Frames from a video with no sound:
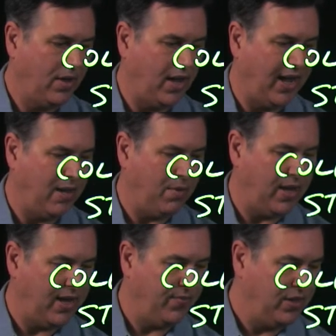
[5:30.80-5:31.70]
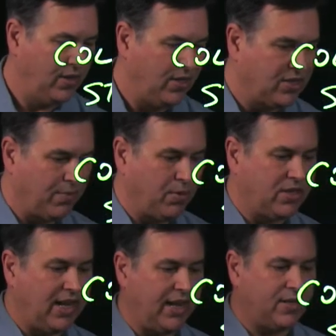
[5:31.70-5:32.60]
IMA is going to
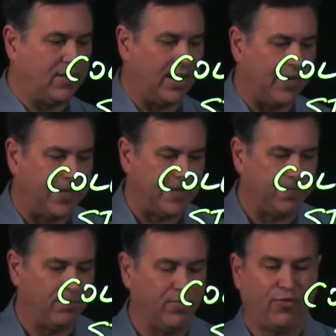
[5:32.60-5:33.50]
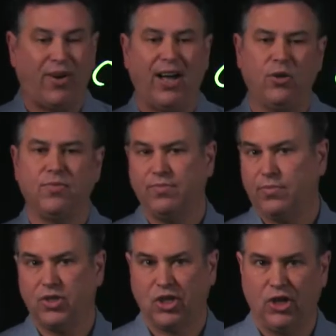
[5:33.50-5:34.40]
protect uh, file
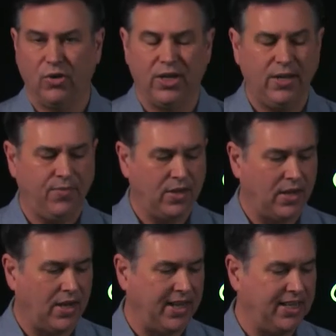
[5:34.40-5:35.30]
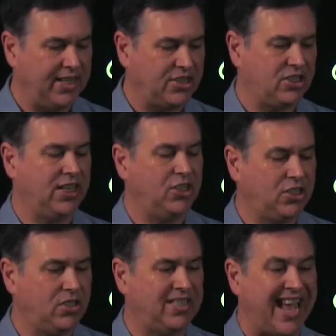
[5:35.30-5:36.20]
security uh, any
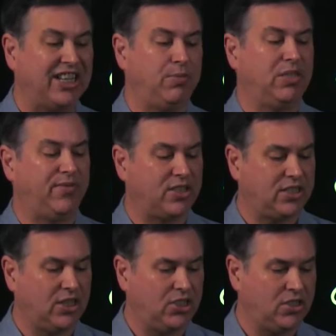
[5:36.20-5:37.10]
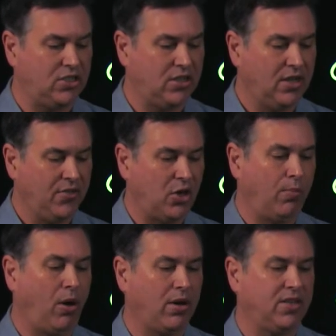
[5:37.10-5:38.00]
extensions, the attributes of extensions that are
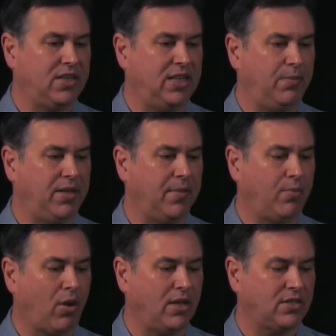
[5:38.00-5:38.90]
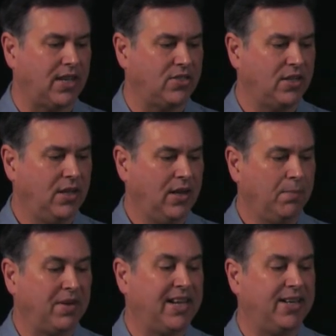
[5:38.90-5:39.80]
part of the TPM process,
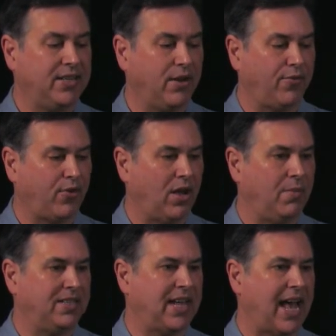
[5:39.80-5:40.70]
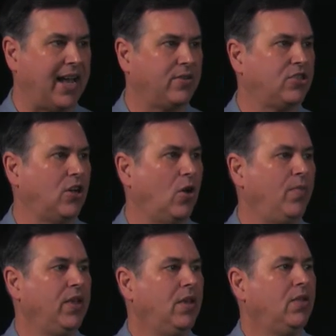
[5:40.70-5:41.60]
protecting it from attack. So
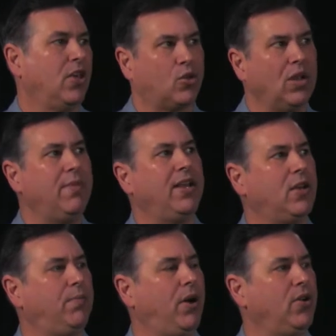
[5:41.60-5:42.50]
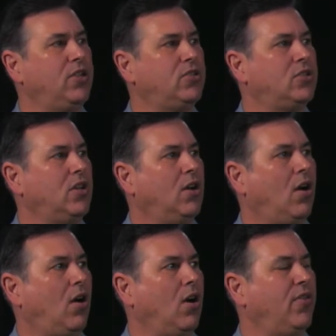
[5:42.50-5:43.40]
the three main components
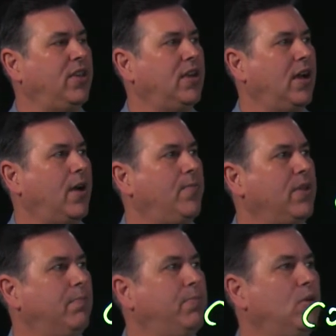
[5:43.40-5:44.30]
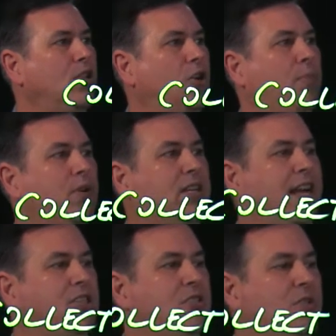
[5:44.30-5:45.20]
are the uh, bootloader
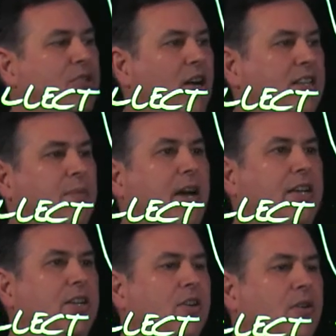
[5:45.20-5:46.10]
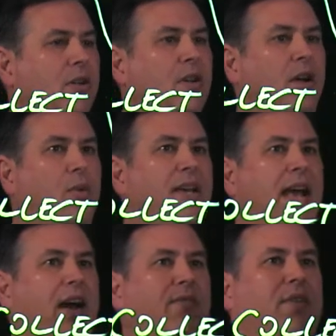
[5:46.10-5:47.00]
protections that we talked about here. We
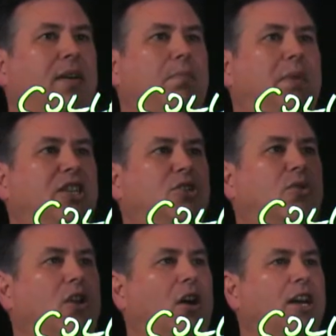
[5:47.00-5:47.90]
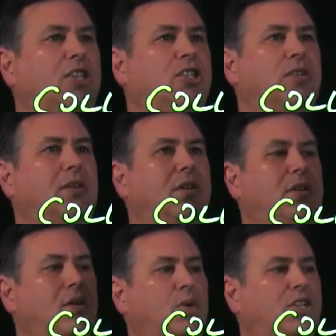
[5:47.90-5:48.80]
have measured launch,
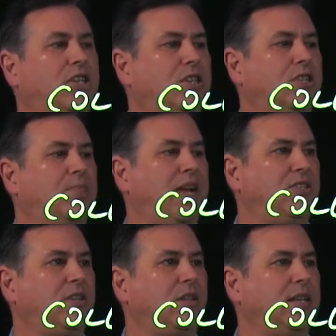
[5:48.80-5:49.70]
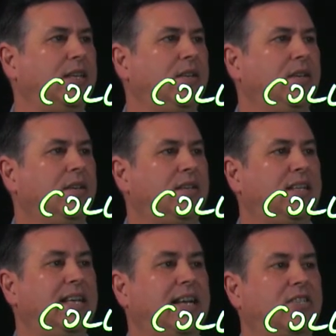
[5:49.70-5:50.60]
which is basically
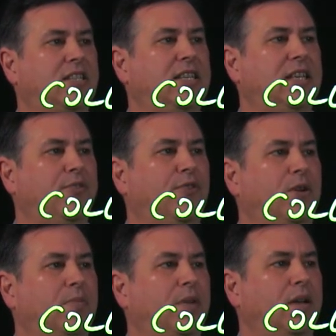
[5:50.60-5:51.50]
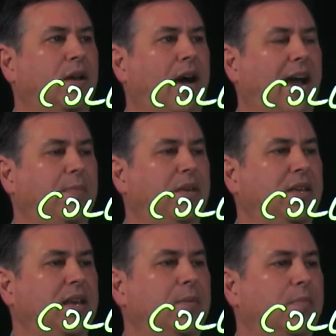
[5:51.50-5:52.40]
TXT from
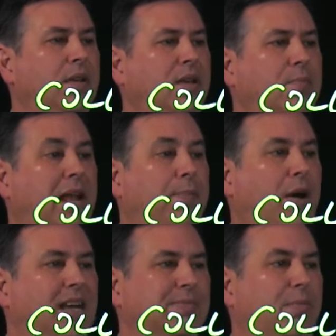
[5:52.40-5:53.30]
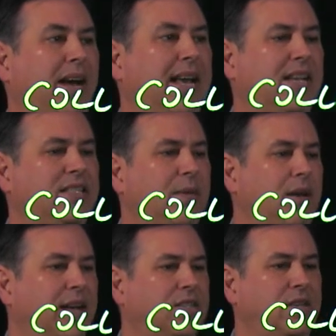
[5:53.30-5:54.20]
IBM made possible by
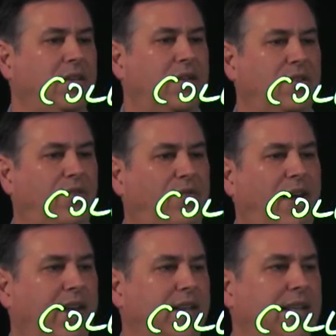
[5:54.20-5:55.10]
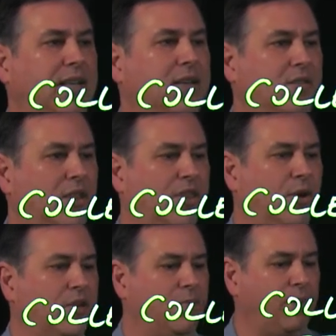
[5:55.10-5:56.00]
SMX. And then finally, the
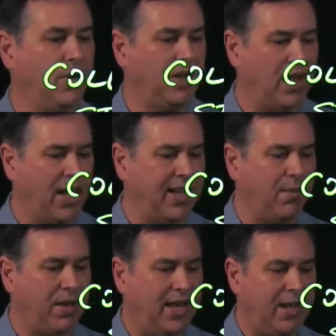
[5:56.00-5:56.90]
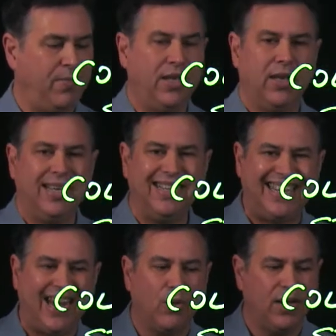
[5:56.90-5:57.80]
third component, IMA,
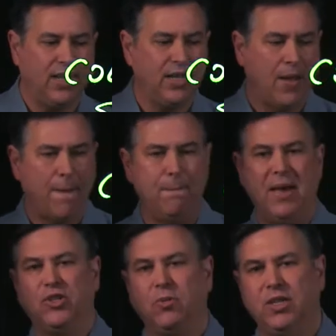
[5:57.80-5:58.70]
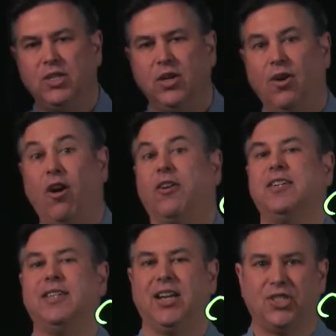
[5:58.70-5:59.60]
Integrity Measurement
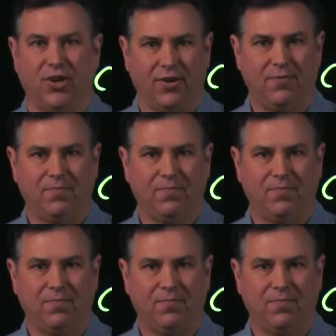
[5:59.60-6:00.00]
Architecture.